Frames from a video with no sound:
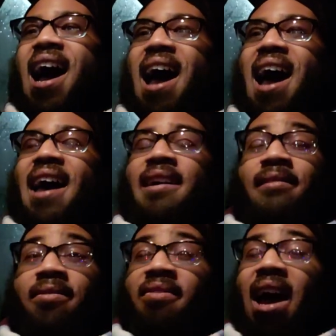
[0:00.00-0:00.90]

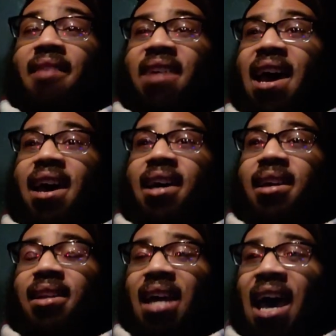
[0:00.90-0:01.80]
I
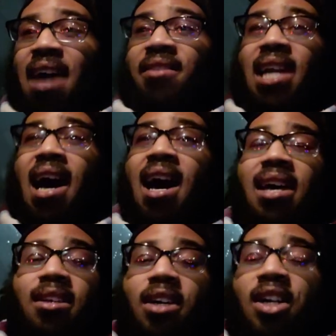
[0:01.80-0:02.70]
have an
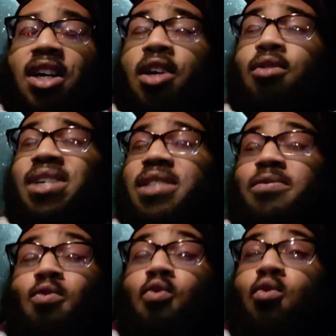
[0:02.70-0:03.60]
aunt who is
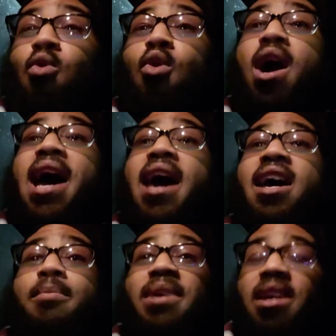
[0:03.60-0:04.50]

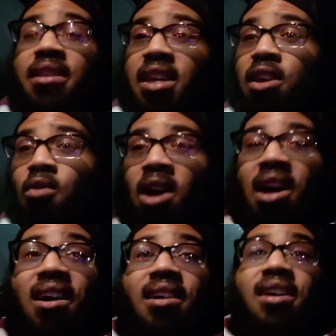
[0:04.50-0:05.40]
way bigger than you
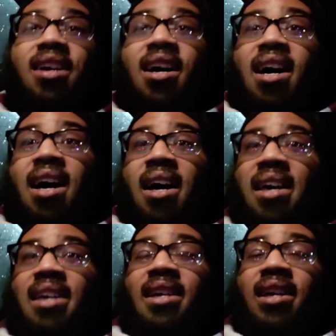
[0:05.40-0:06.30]
are.
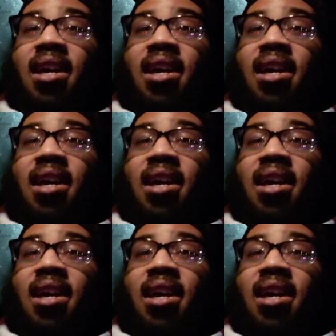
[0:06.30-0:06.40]
Alright?